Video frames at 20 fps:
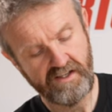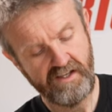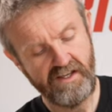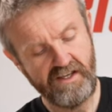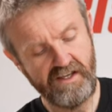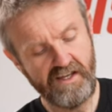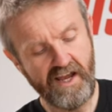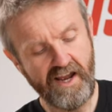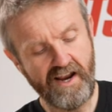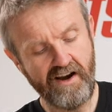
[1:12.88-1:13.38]

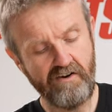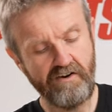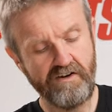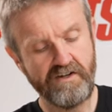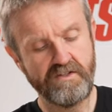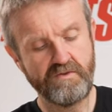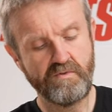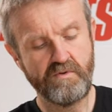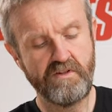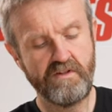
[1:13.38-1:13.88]
key
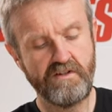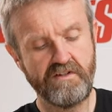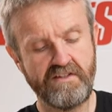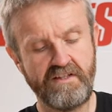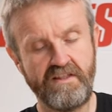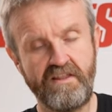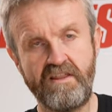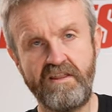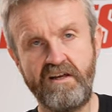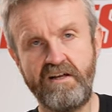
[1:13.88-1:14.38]
areas with a
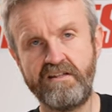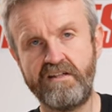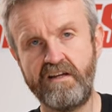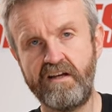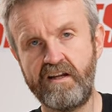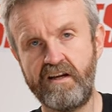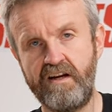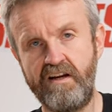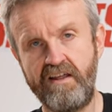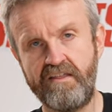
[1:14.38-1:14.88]

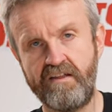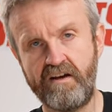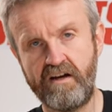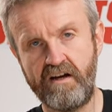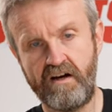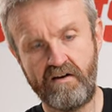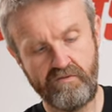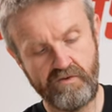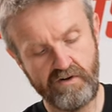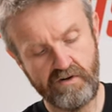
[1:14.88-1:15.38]
synthetic leather
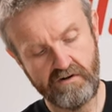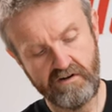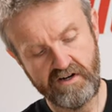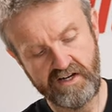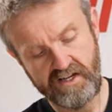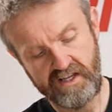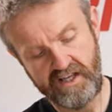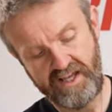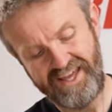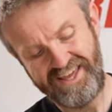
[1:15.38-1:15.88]

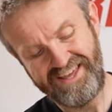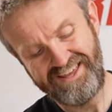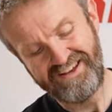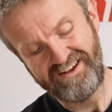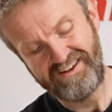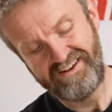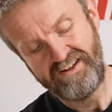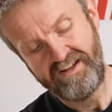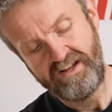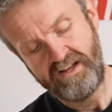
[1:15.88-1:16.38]
covering
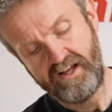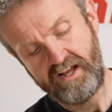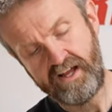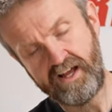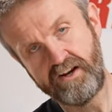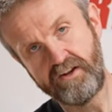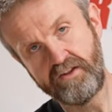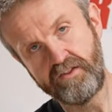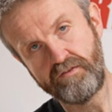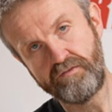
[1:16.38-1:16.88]
here
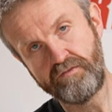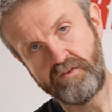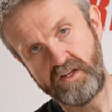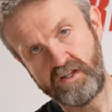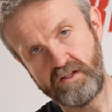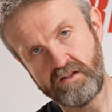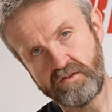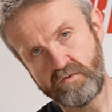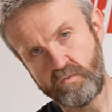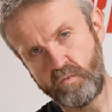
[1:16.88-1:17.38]
and at the
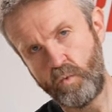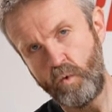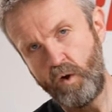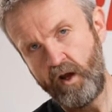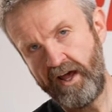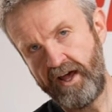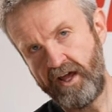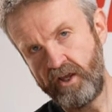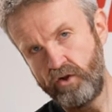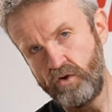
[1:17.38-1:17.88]
fingers
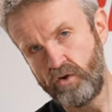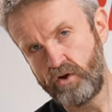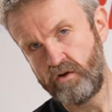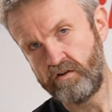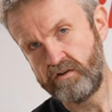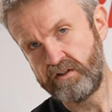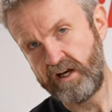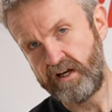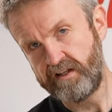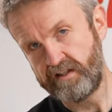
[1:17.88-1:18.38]
where you
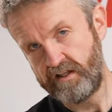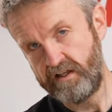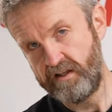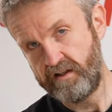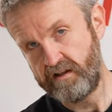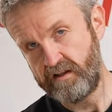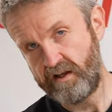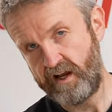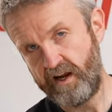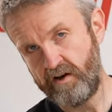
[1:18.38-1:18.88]
contact
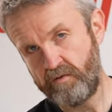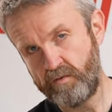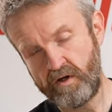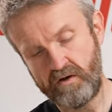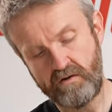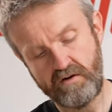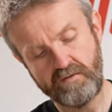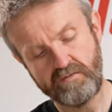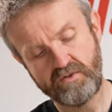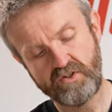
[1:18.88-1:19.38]
either the handlebar
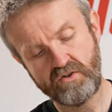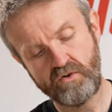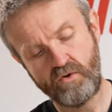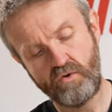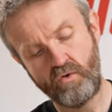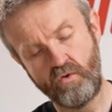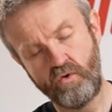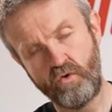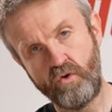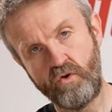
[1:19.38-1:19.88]
grips
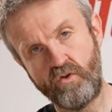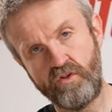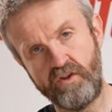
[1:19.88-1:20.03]
or